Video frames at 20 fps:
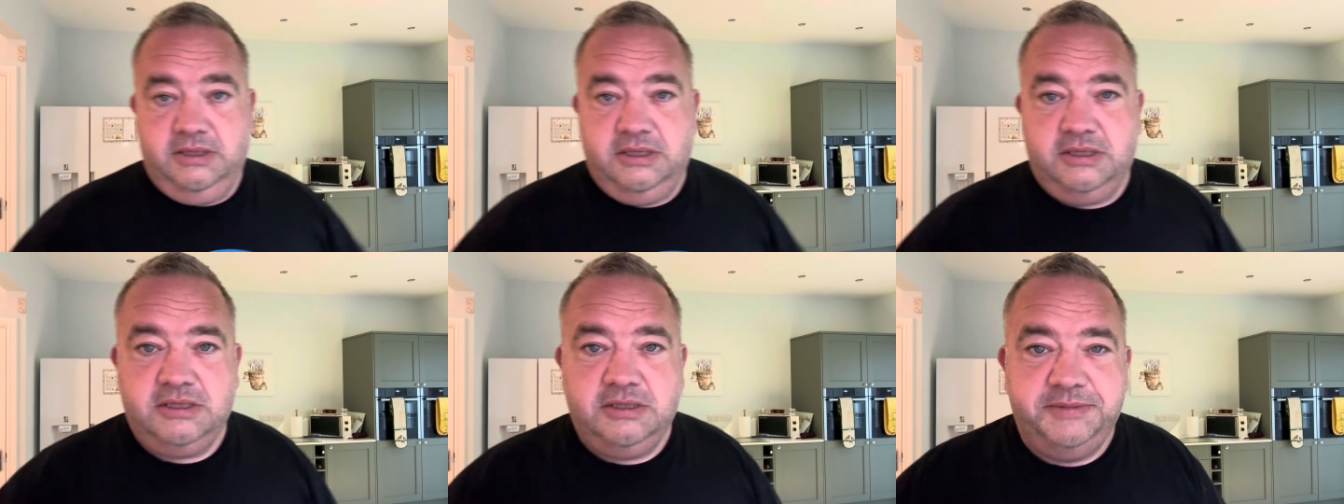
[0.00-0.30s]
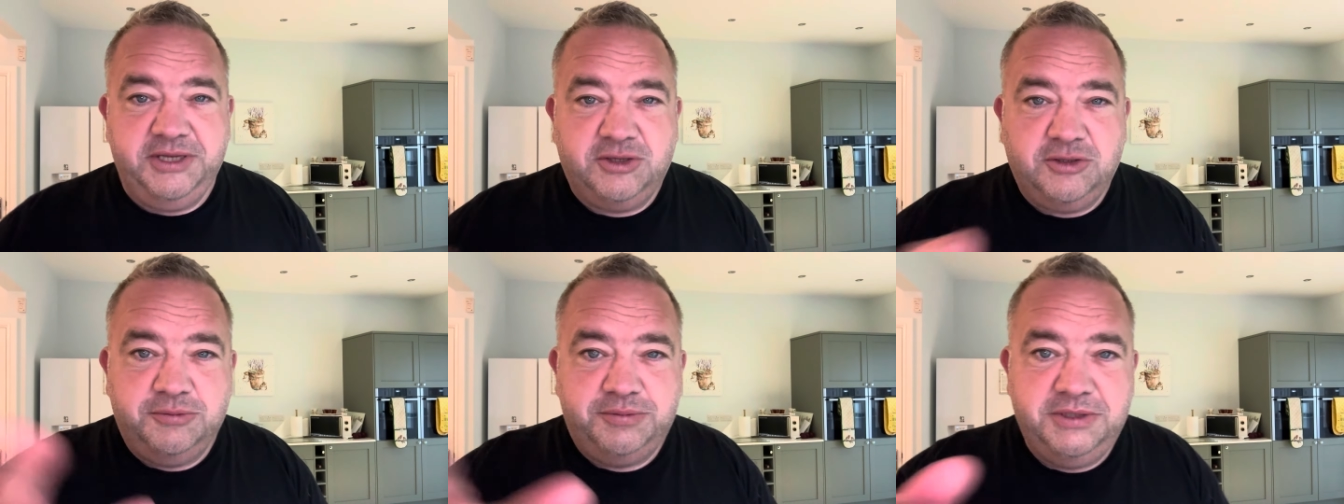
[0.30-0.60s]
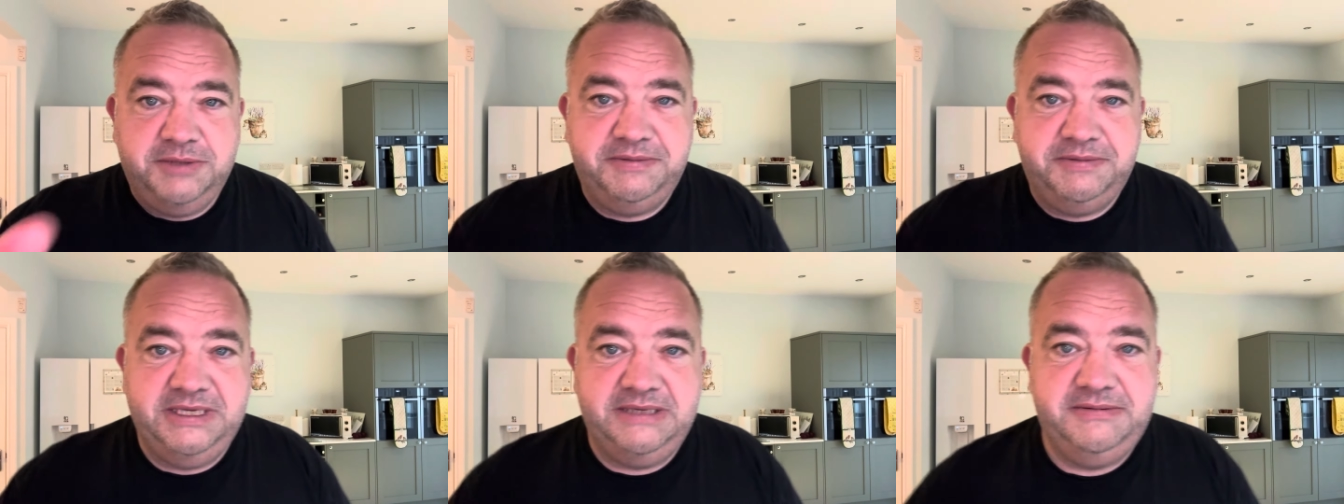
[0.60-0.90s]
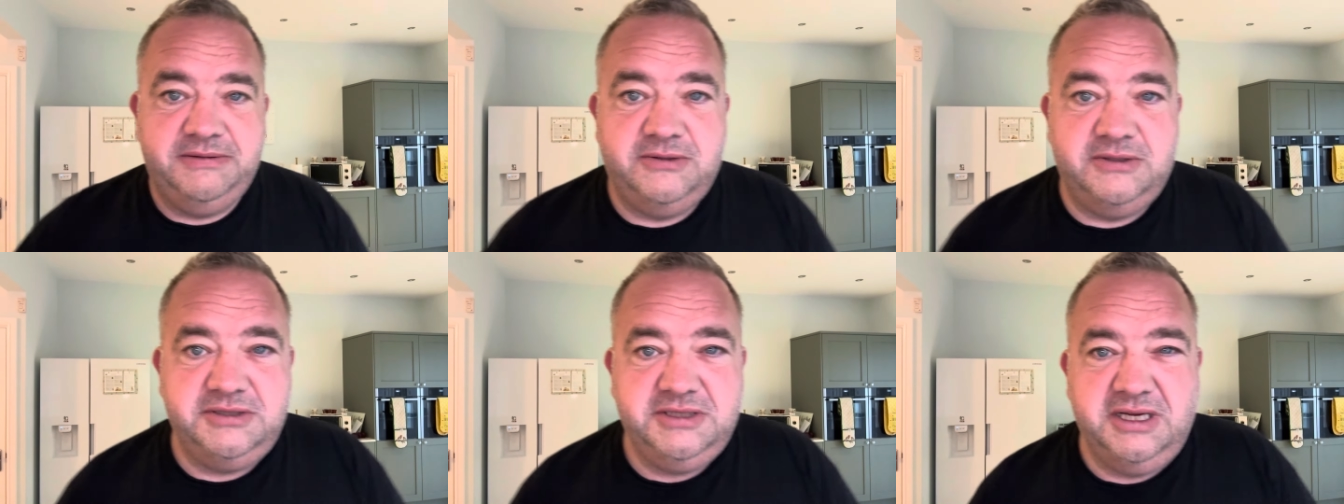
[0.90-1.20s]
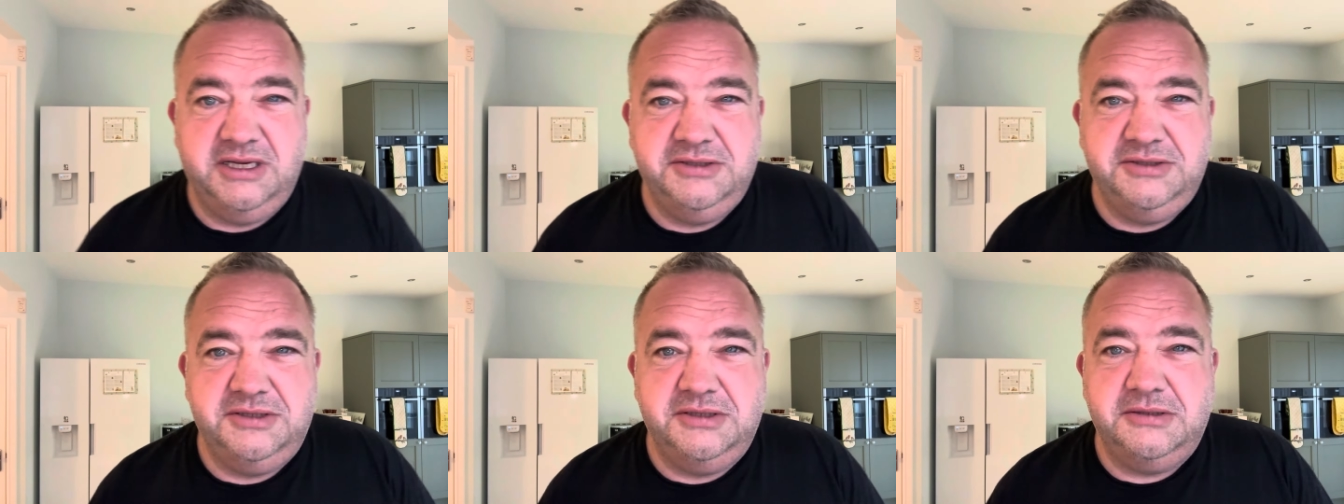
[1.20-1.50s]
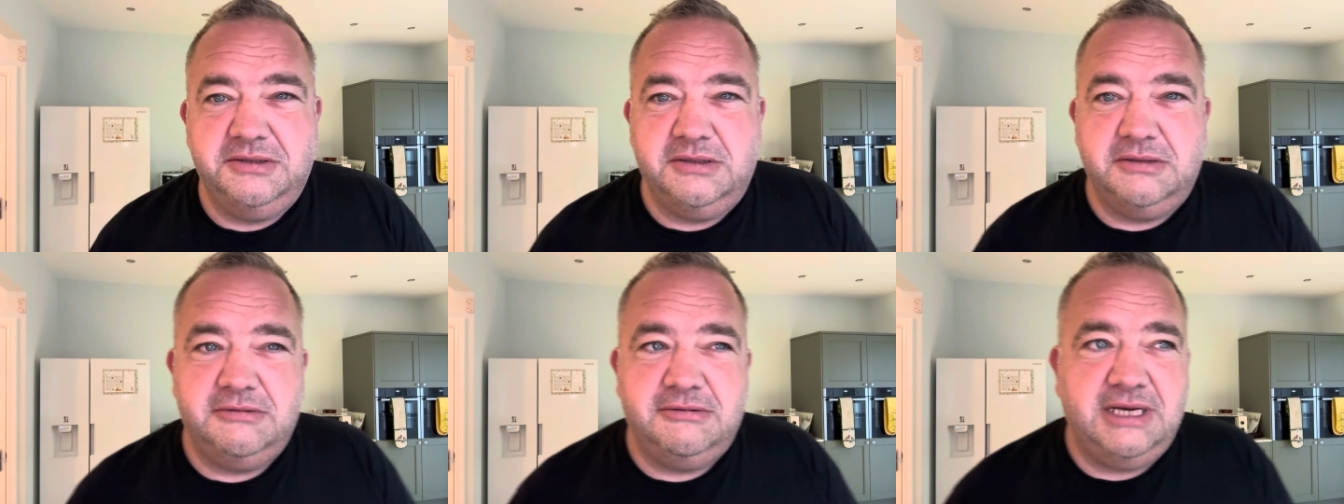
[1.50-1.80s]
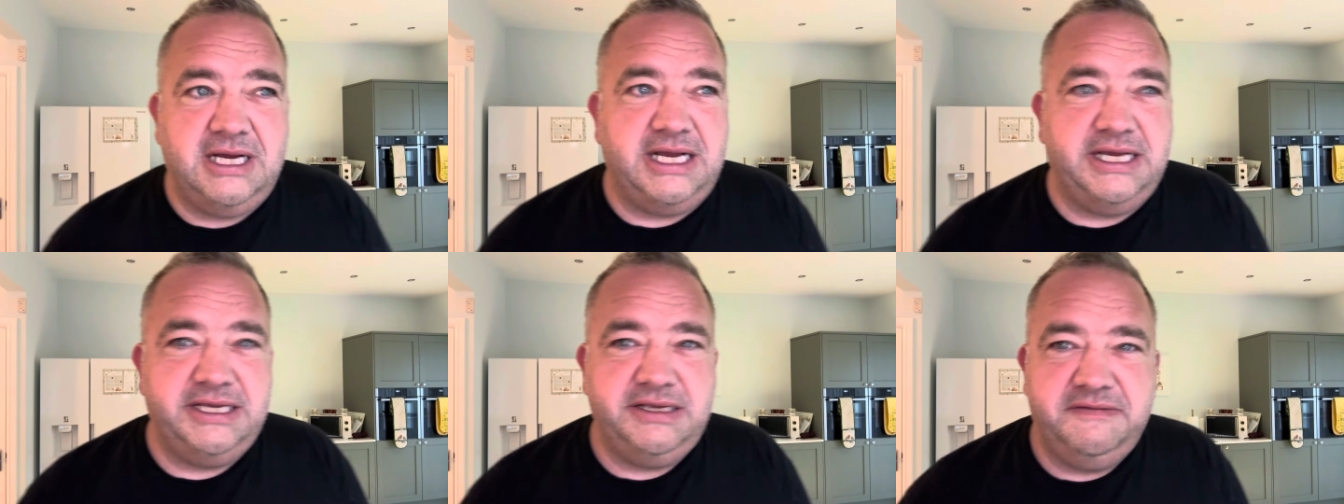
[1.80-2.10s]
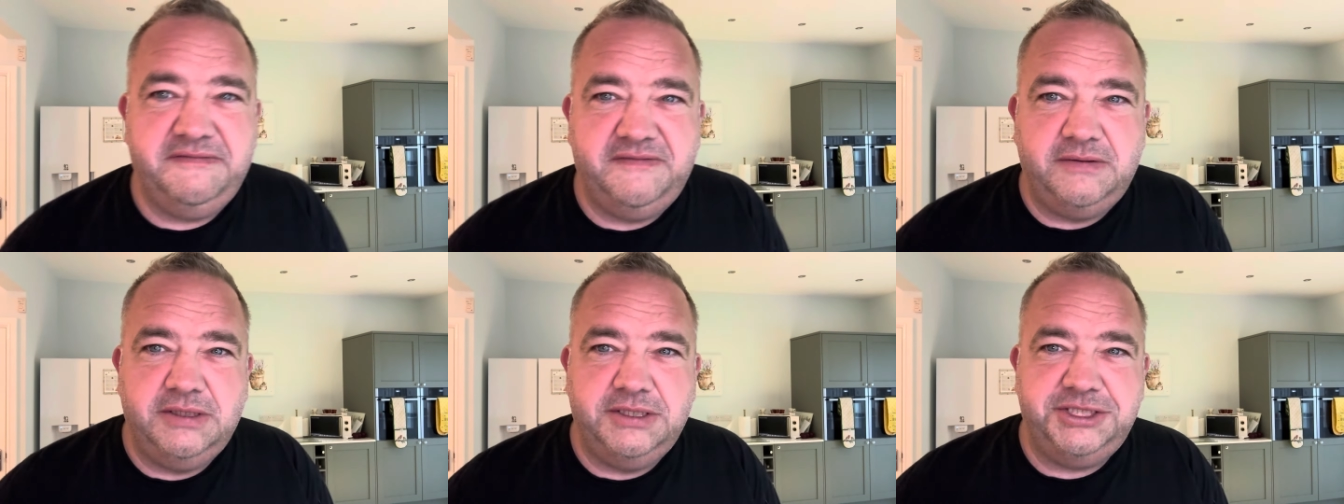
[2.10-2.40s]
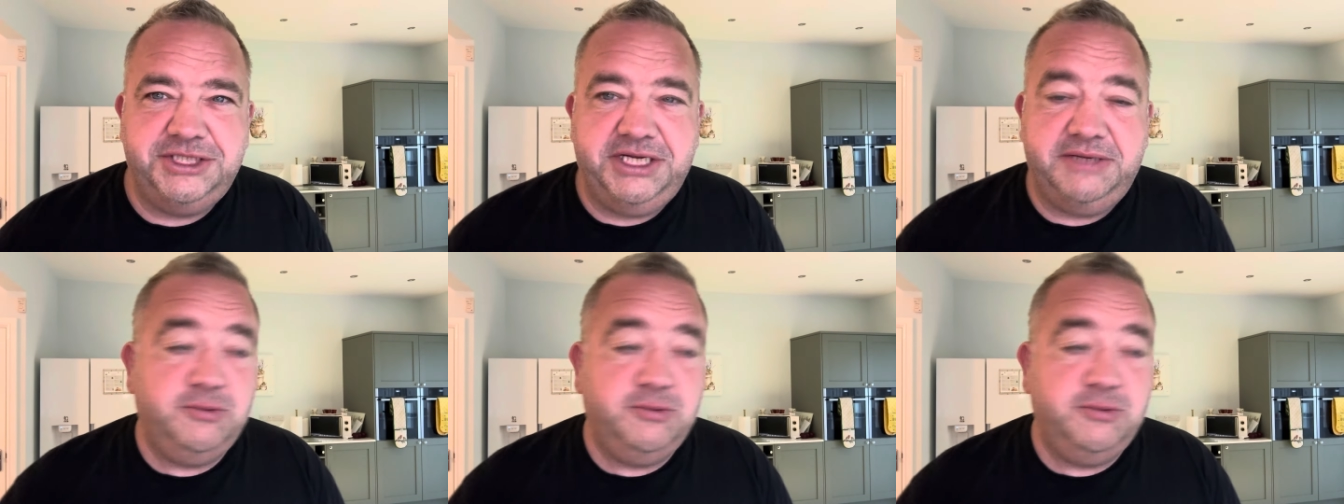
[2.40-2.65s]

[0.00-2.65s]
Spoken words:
There'll be a couple of people watching who don't know why you're full of shit.